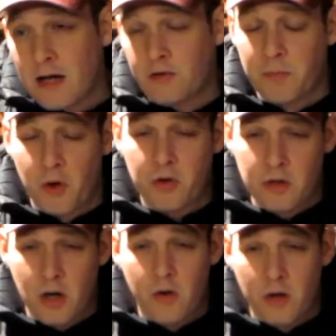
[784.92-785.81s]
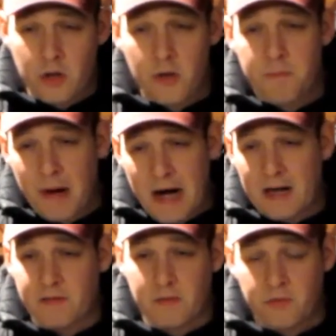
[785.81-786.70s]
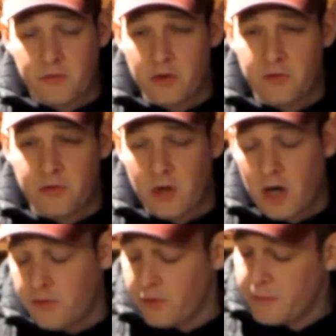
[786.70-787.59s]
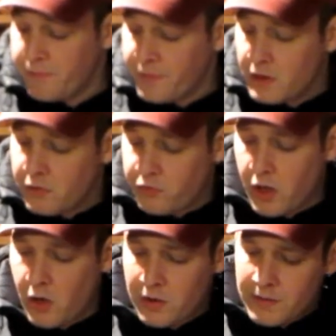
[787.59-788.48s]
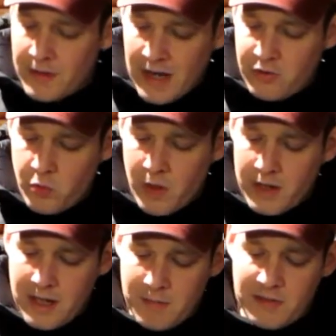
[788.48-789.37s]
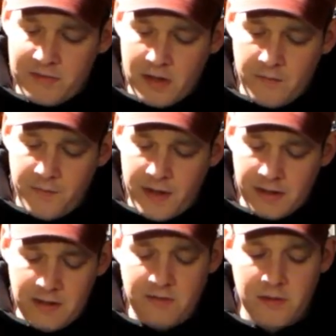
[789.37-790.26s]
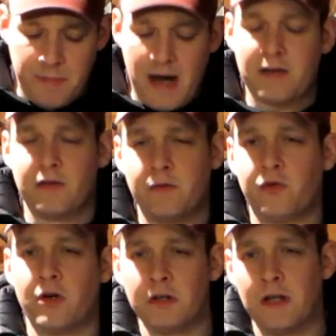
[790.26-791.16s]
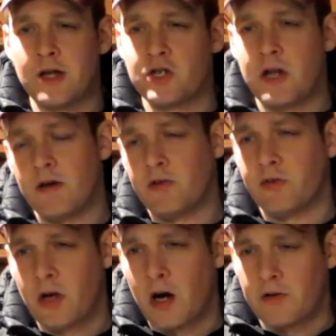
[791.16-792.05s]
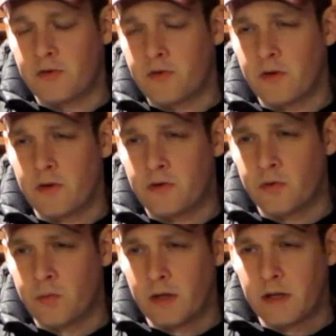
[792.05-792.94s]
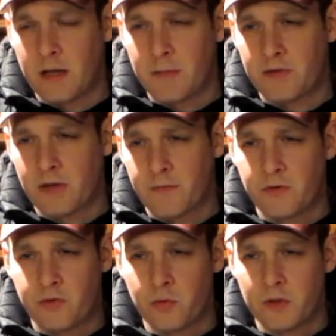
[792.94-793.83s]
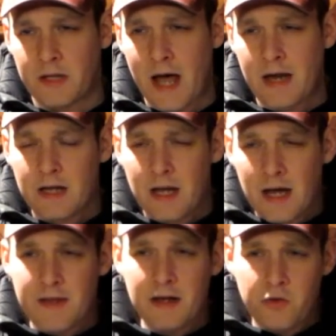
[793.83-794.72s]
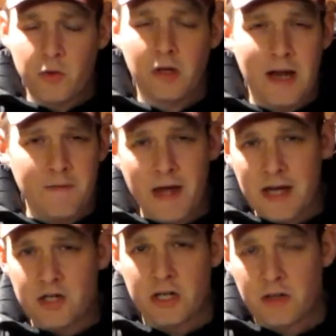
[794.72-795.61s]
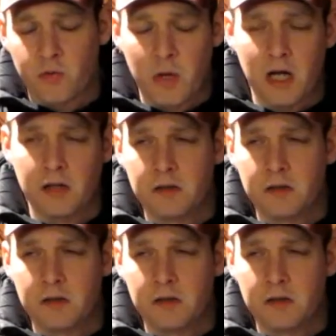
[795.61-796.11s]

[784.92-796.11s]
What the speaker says: to smoke, a good box of certain cigars. So I do want to get myself at least a box of certain legendary cigars to really get myself in tune with that, and then do a lot of aging as well.